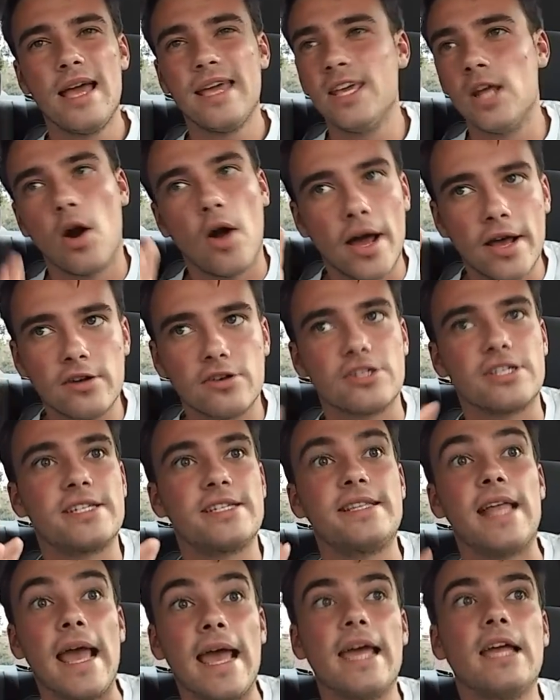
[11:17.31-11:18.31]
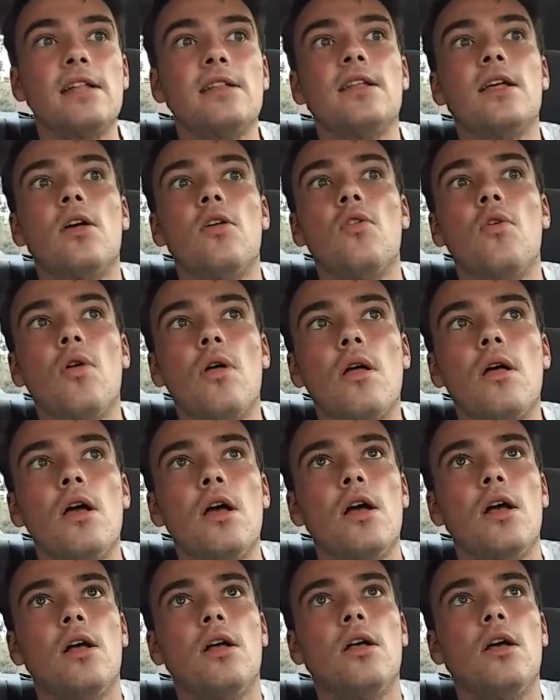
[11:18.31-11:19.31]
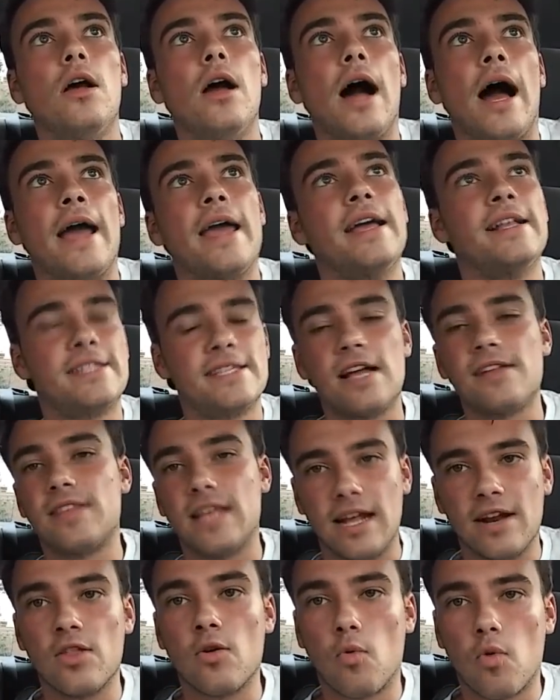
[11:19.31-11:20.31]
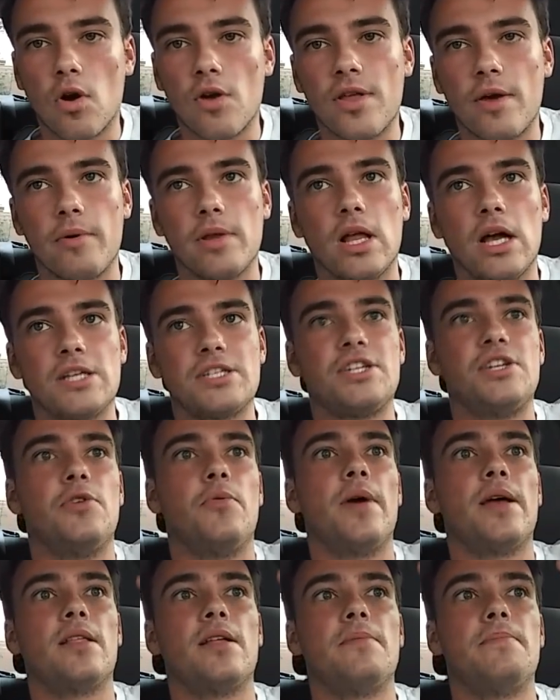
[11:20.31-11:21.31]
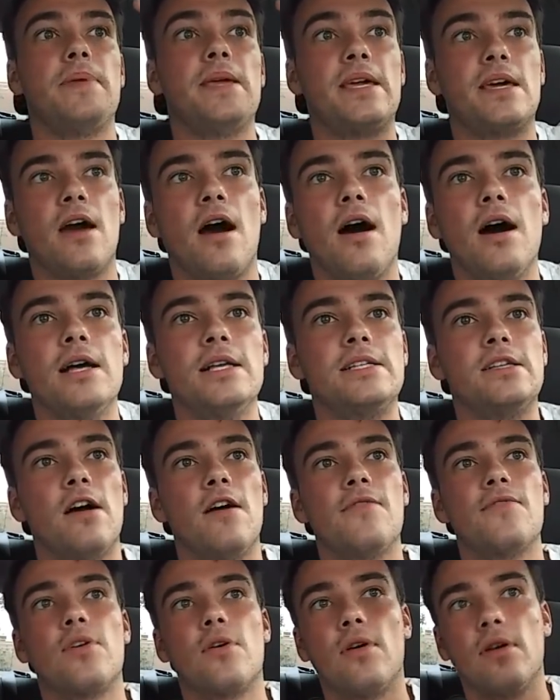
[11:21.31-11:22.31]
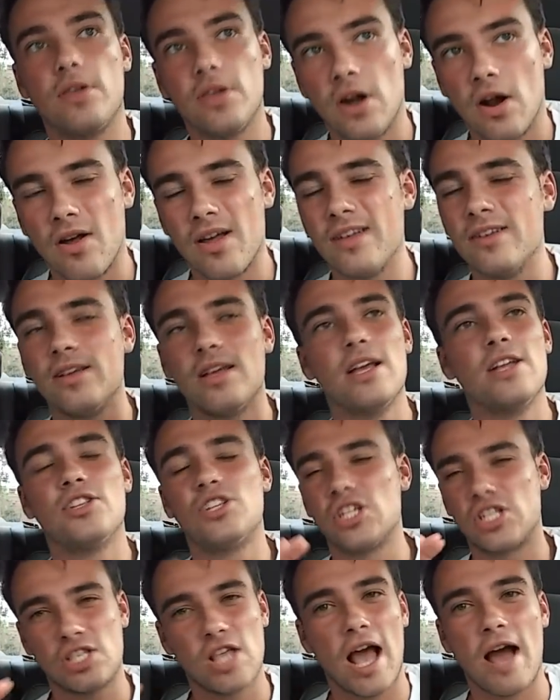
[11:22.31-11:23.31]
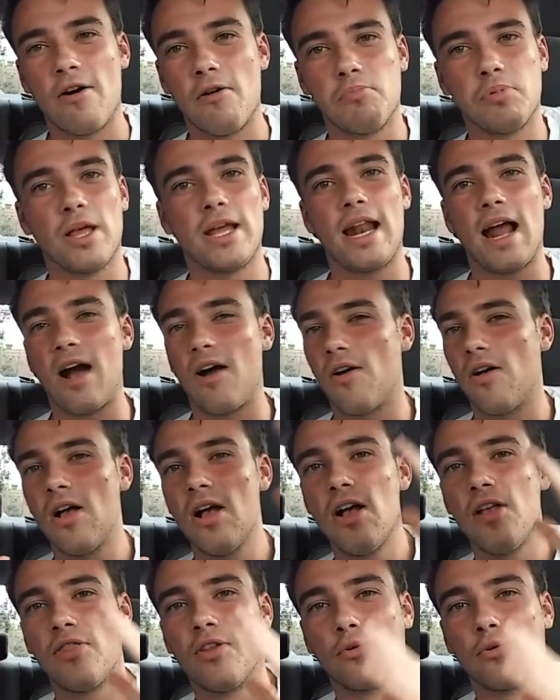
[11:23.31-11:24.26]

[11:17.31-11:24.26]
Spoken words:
You know, I understand it's not the end of the world that we lost to New England because of the, you know, just how it played out.